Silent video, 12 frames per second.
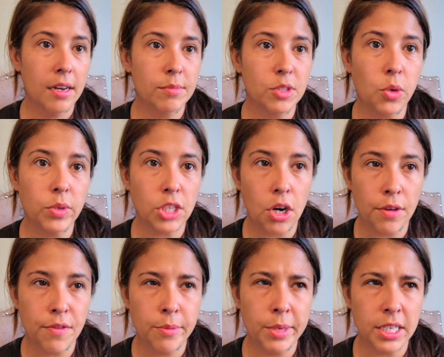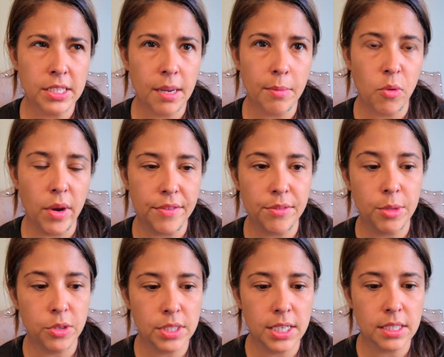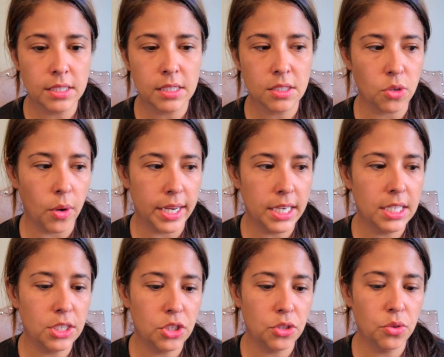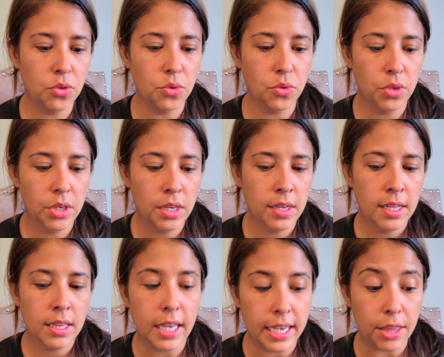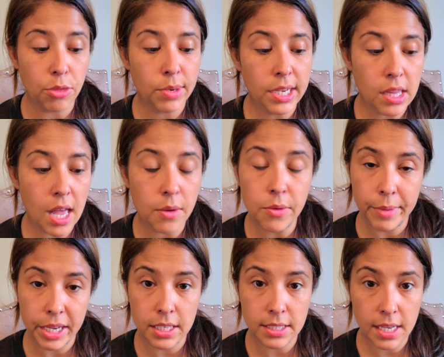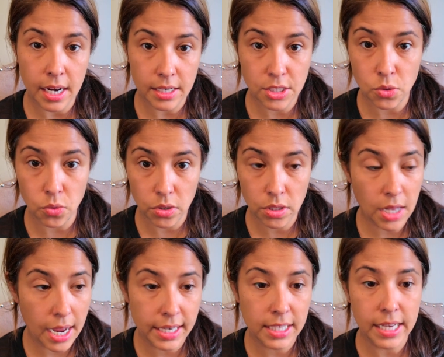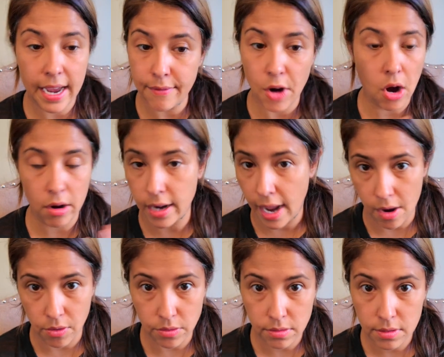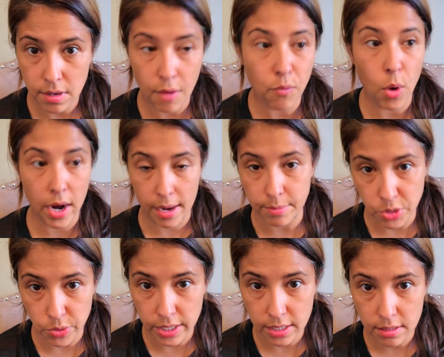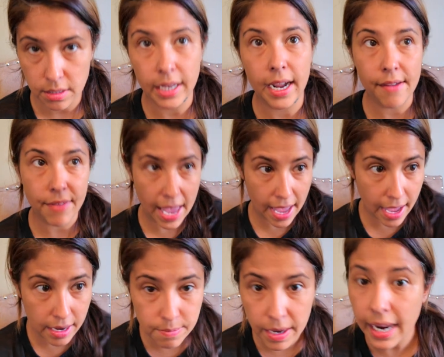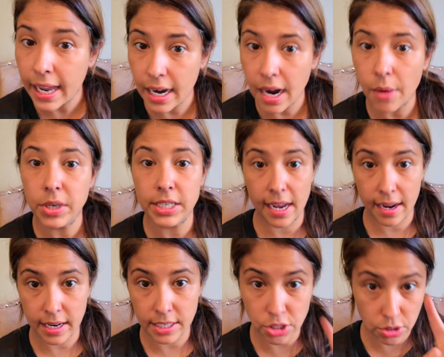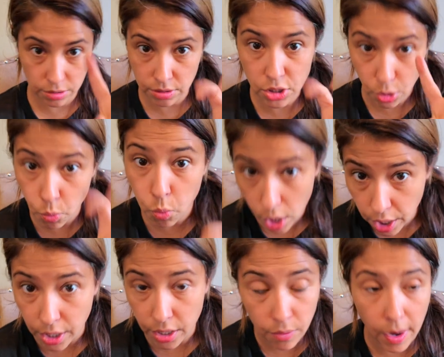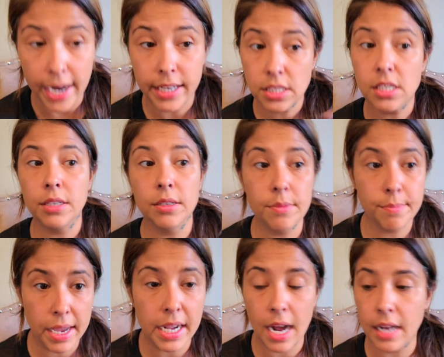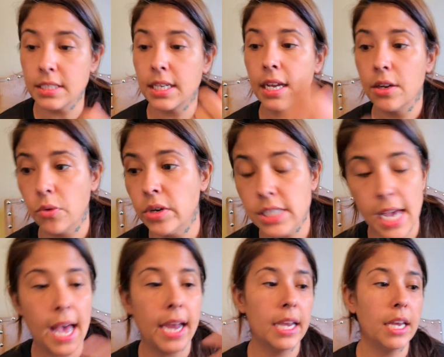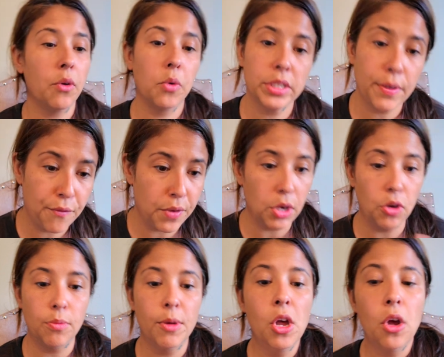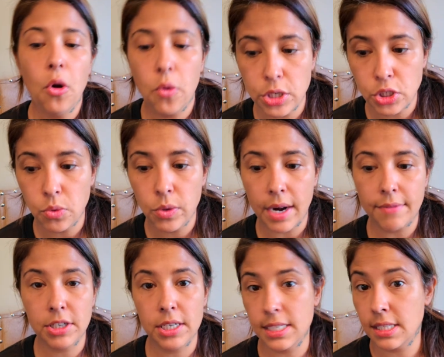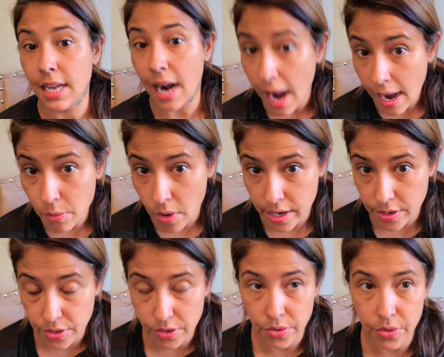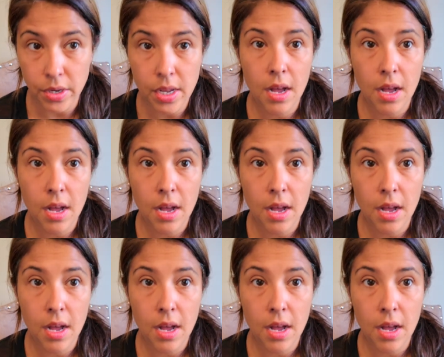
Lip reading: So it's hard for me to step away from those things. So I need to, like, at 3 o'clock when my kids get out of school, I need to have a hard out of what I'm doing. Like, I've had my 8-hour day to work, right? To make content or to edit or to film or do whatever it is that I want to do.